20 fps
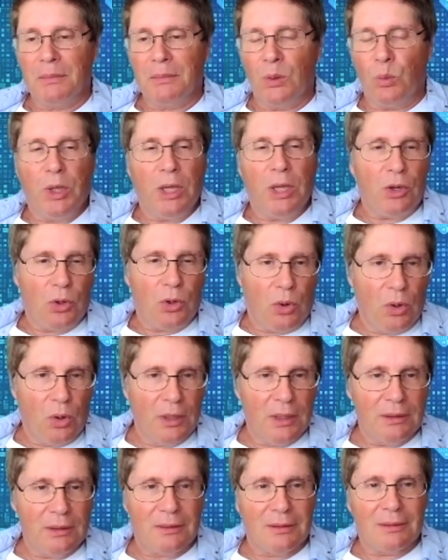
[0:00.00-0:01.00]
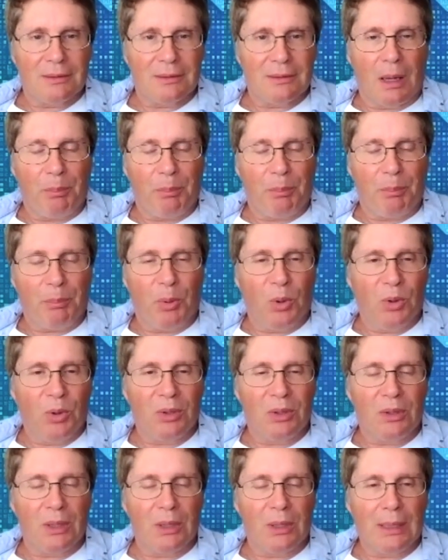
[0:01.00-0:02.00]
We call it
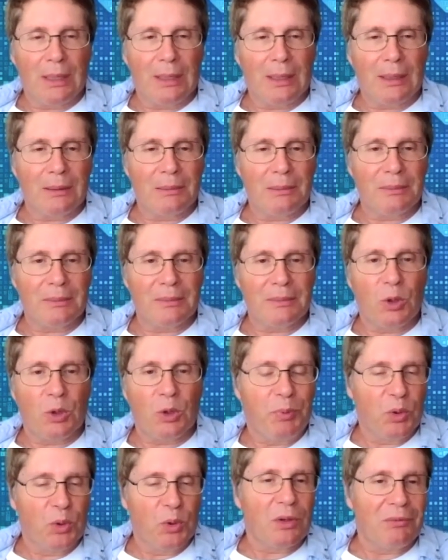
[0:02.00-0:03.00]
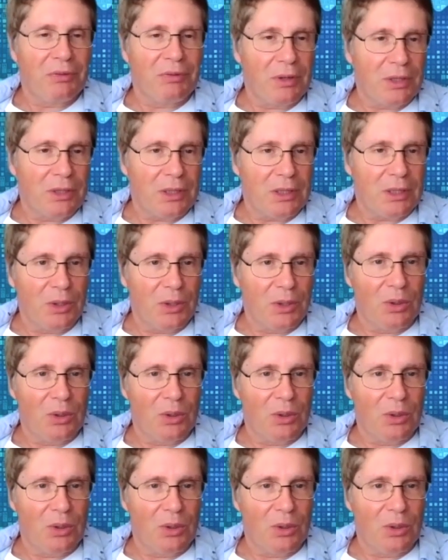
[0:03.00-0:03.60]
Apollo computer vision,